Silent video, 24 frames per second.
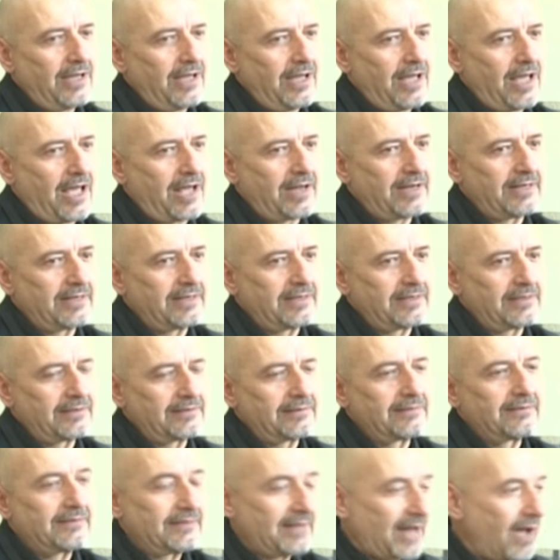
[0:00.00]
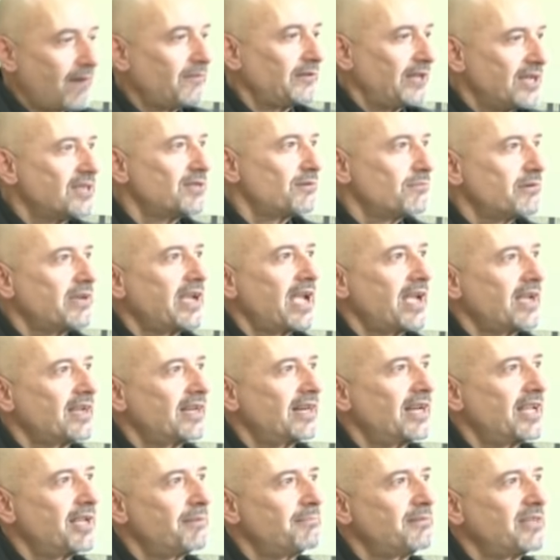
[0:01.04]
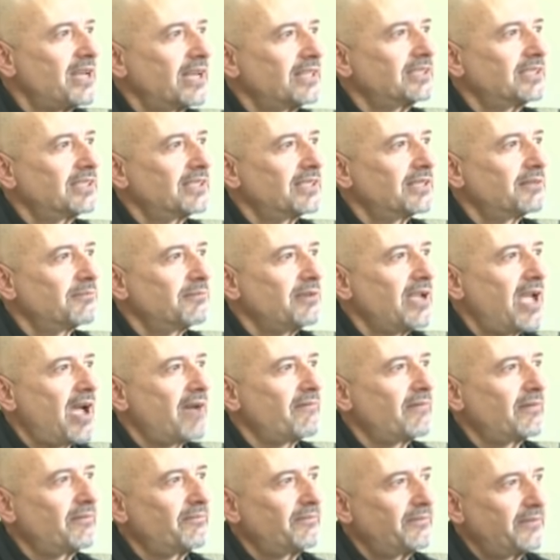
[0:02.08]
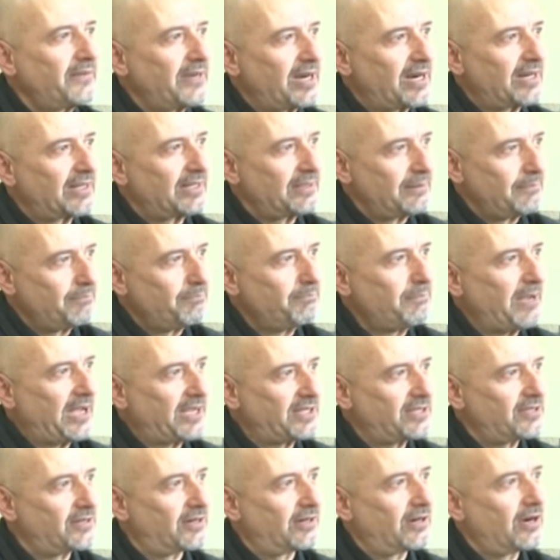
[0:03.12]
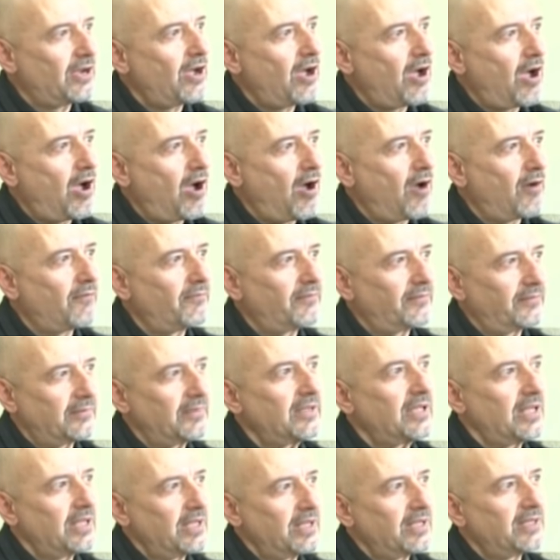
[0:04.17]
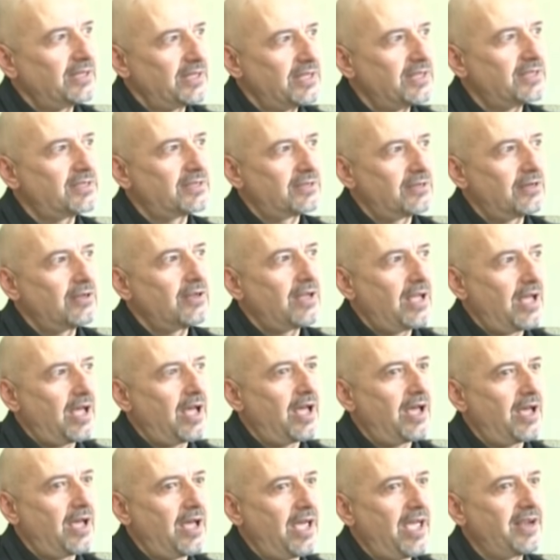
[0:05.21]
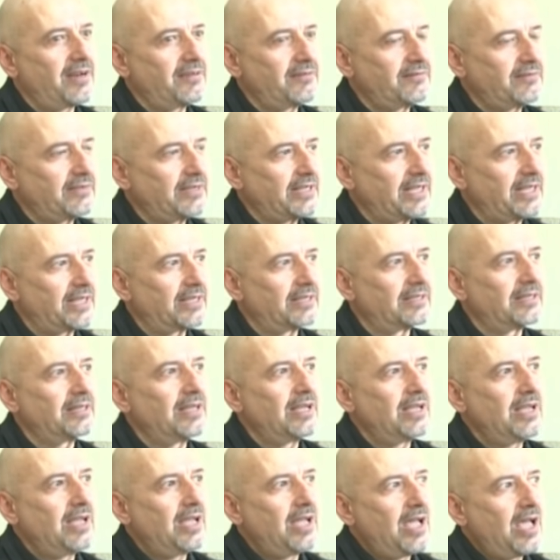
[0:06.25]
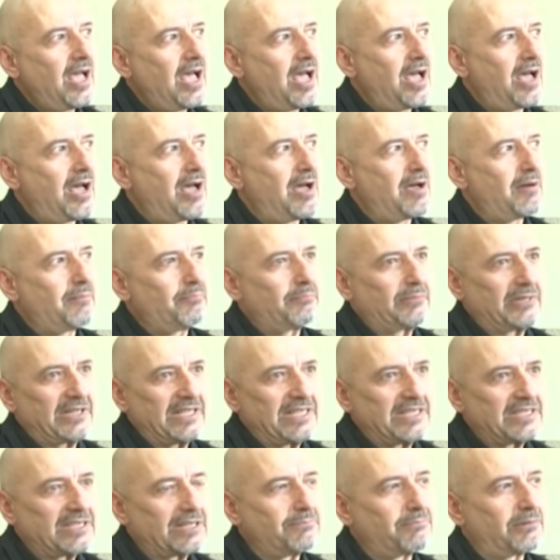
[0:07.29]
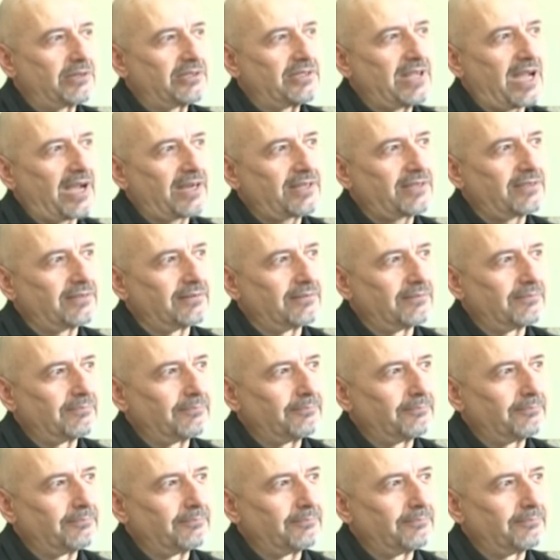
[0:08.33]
and nowadays we can claim that we have a fair picture of this Eritrean printed production.